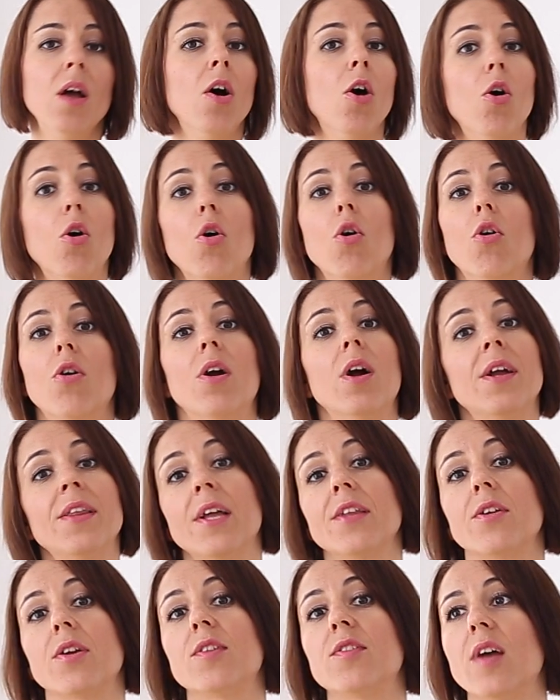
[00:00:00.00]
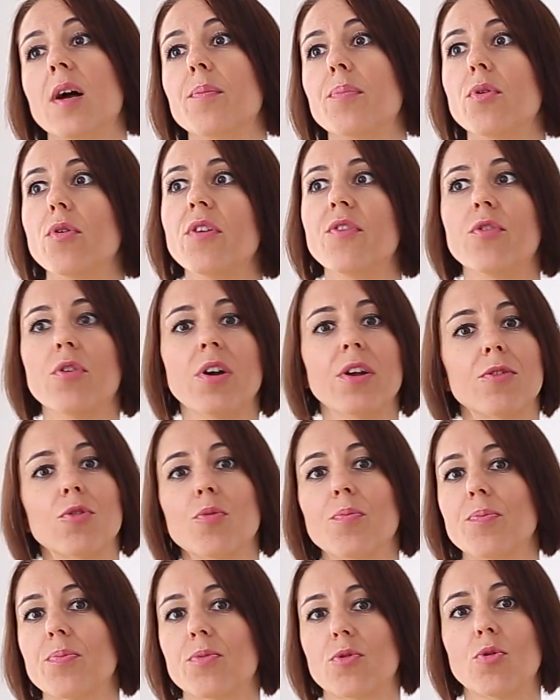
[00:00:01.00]
Or another example, if we were
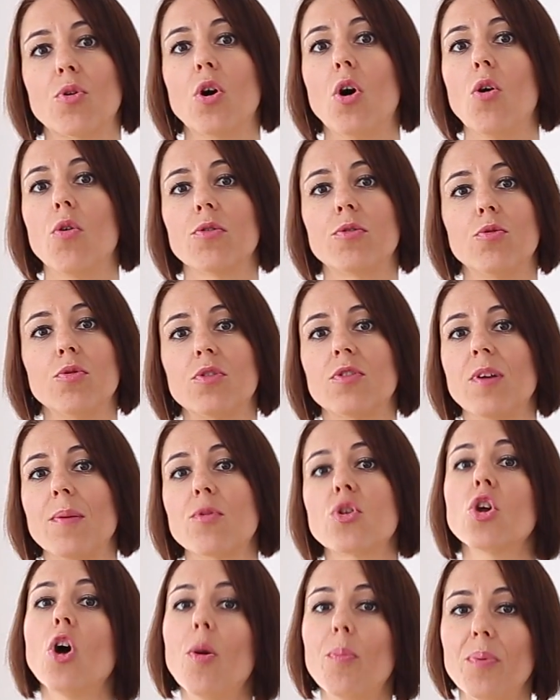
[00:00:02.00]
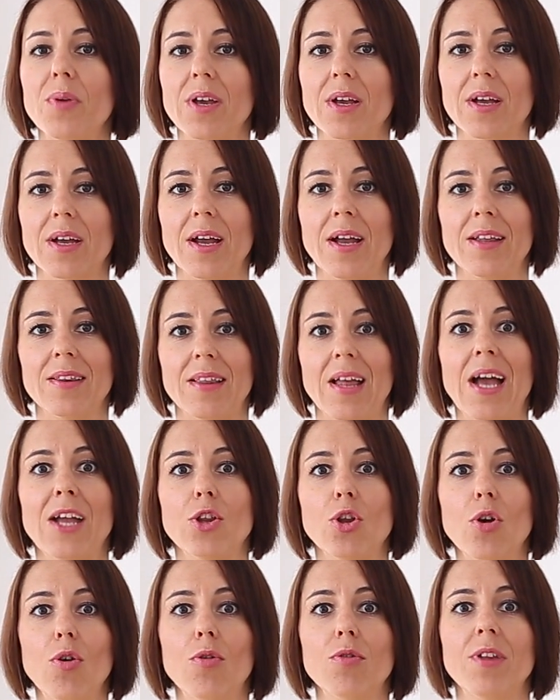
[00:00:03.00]
to go do some shopping and I
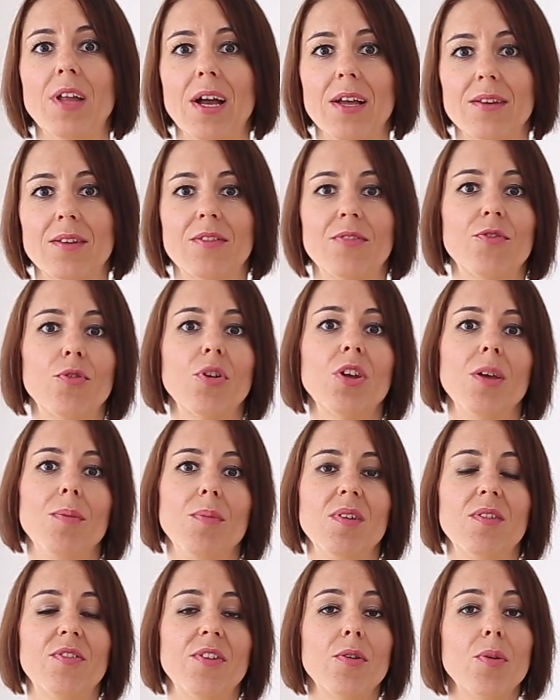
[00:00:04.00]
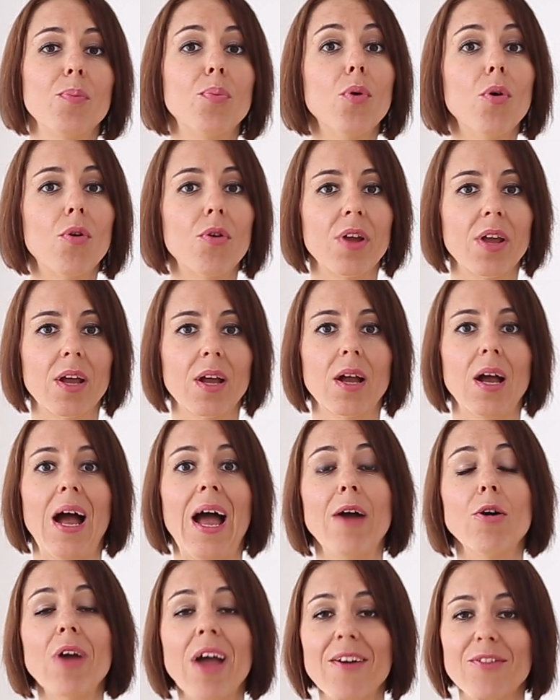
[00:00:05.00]
know that for him it's very boring,
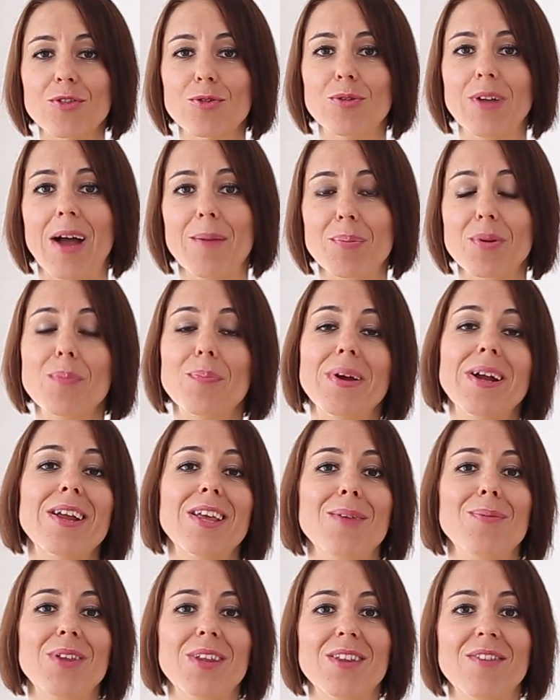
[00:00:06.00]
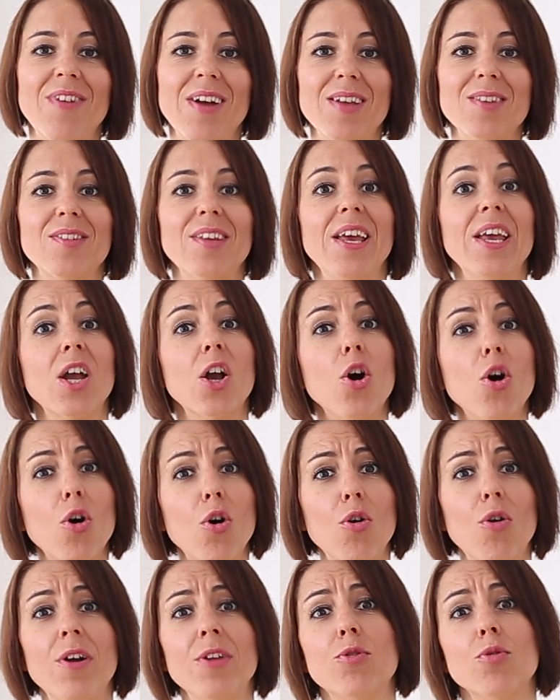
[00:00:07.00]
I prepare him in advance saying,
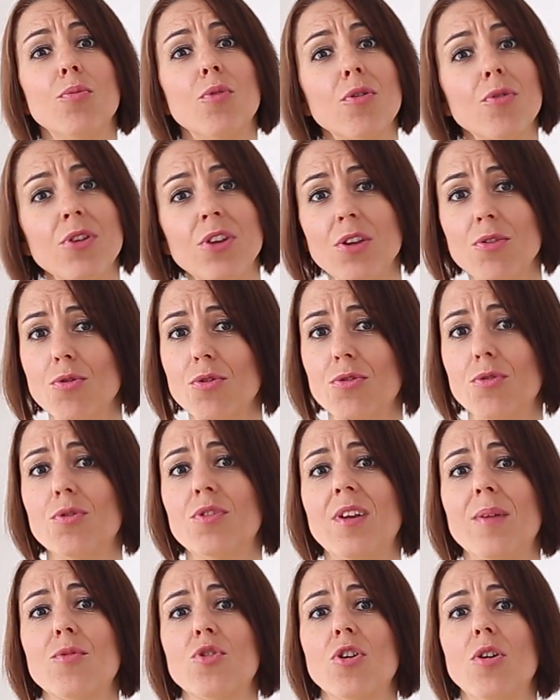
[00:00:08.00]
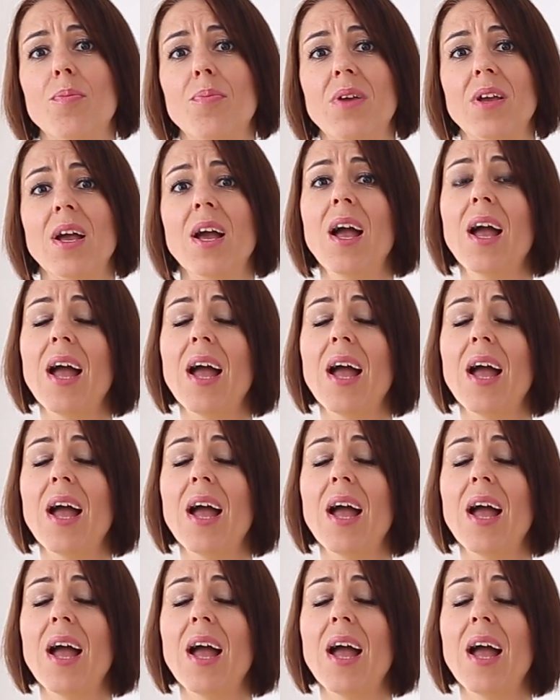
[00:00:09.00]
oh, and tomorrow we need to do some shopping